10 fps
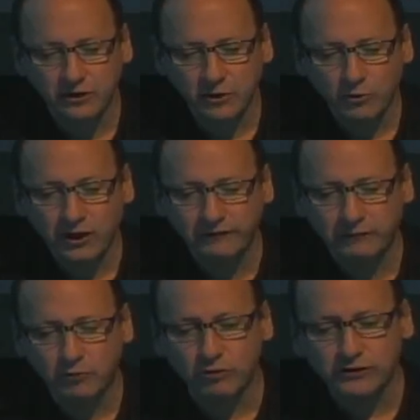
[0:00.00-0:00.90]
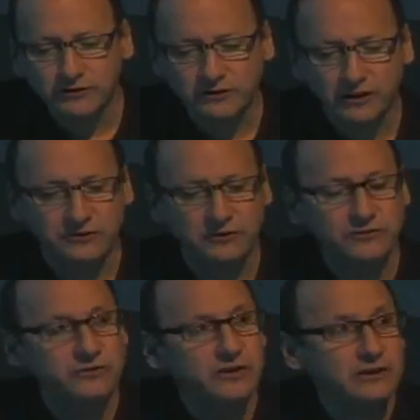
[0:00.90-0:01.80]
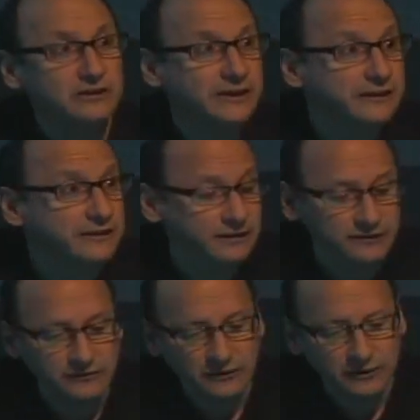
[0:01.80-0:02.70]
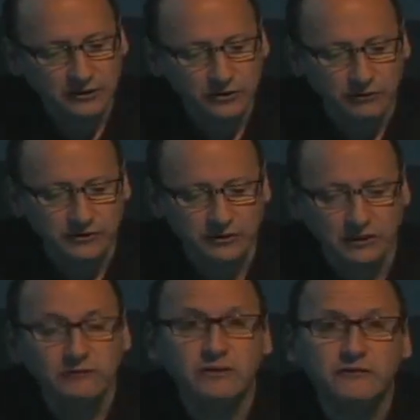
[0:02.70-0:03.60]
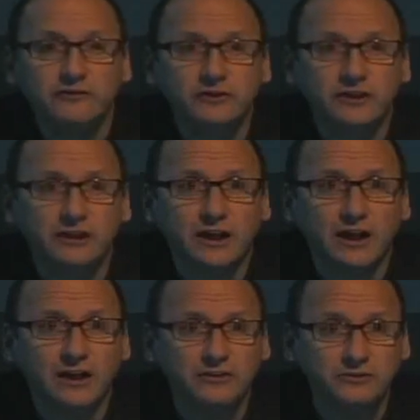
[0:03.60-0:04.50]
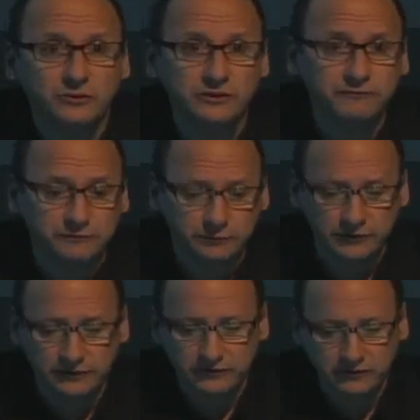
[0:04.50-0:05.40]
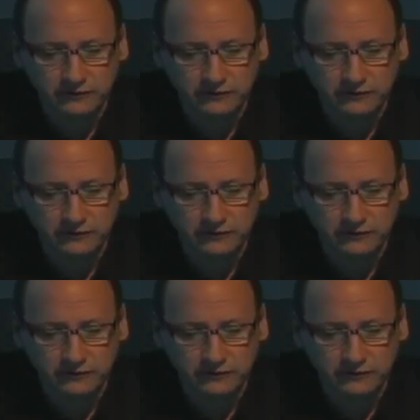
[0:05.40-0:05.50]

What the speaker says: while having more discussions like these to reach a level of understanding how to influence